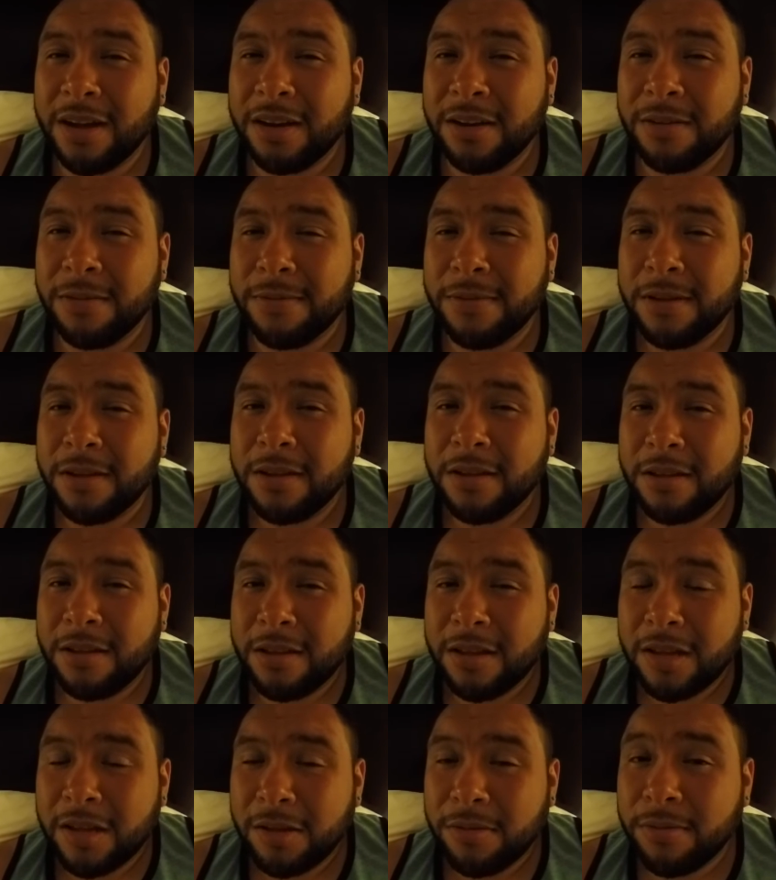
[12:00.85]
kind of.
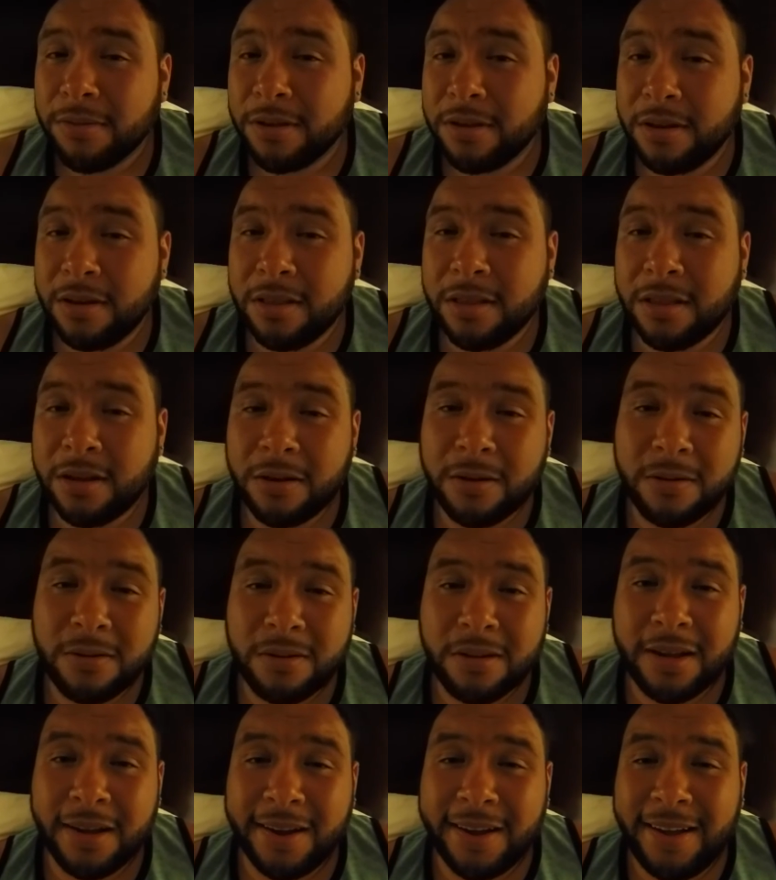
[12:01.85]
It's good
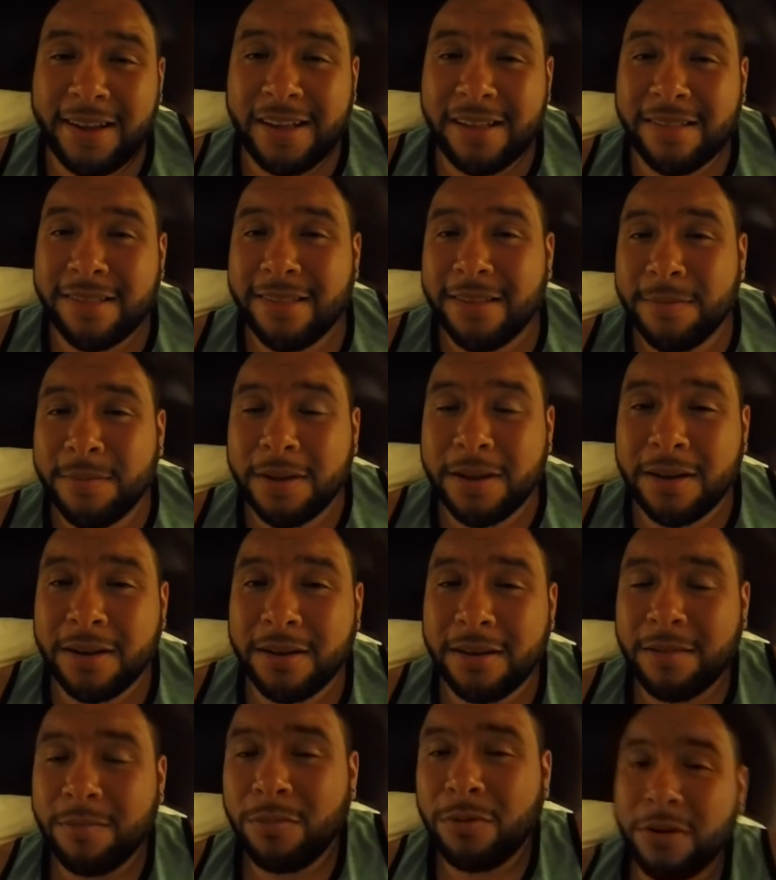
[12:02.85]
though, I guess. I
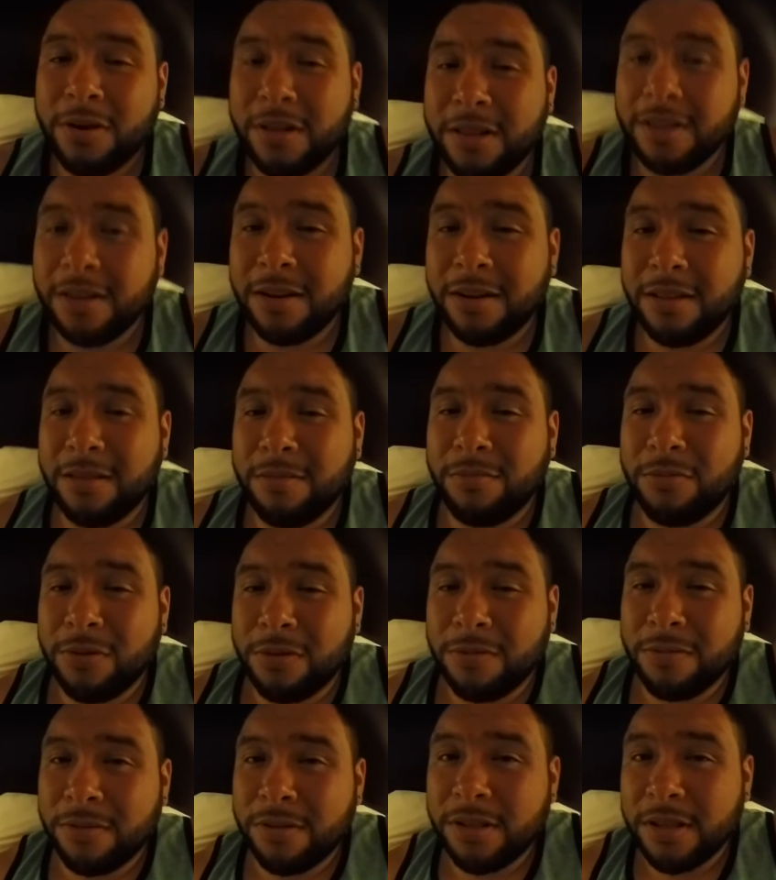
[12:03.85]
mean, the more I did it, the
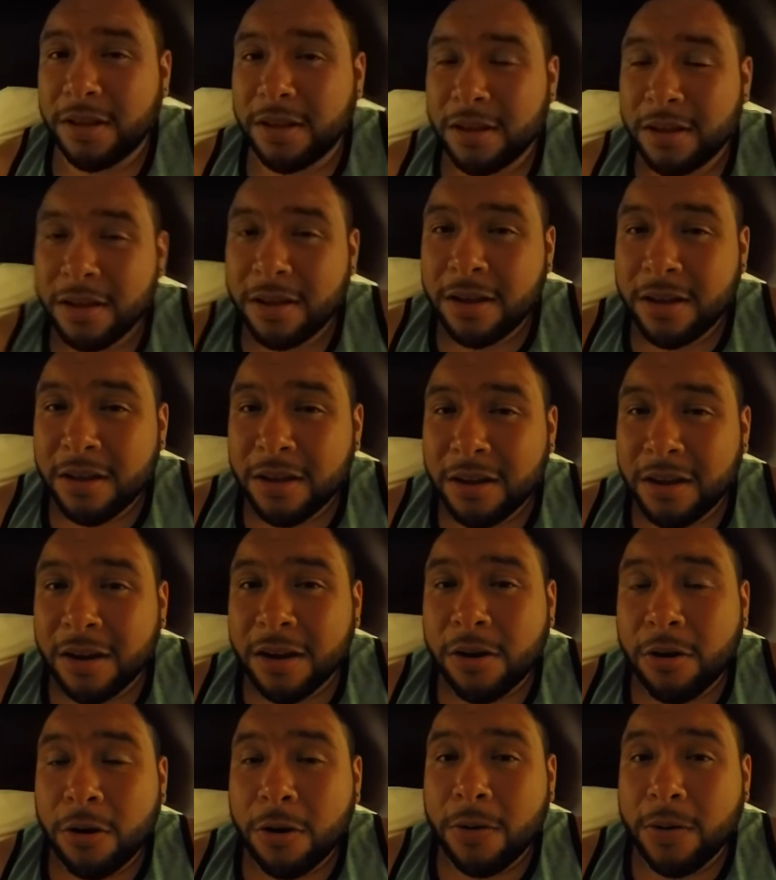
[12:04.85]
more it was like
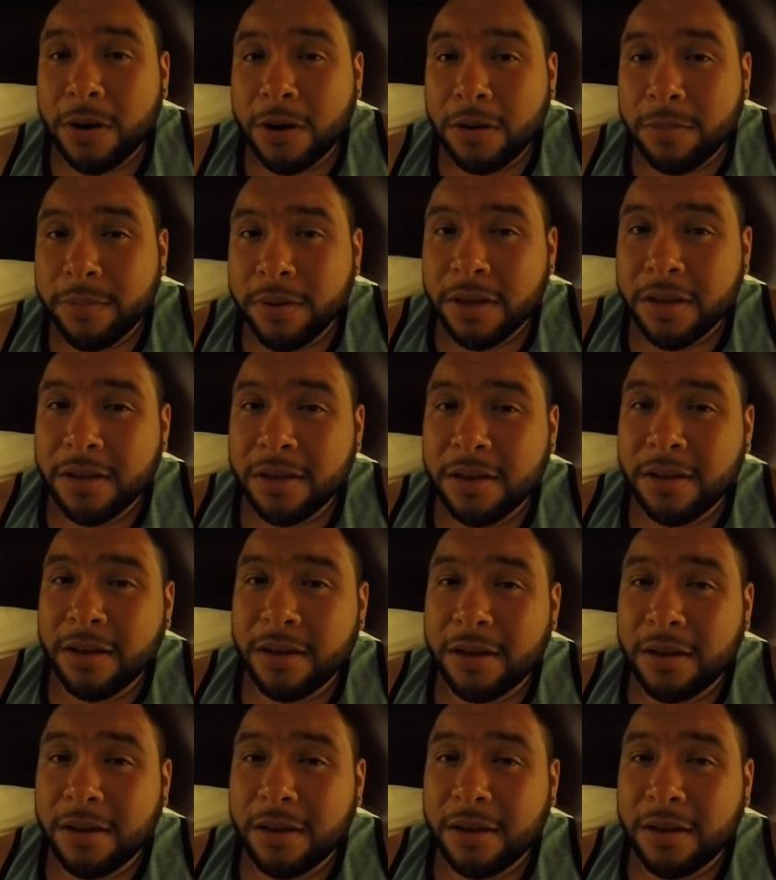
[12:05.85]
kind of growing on me.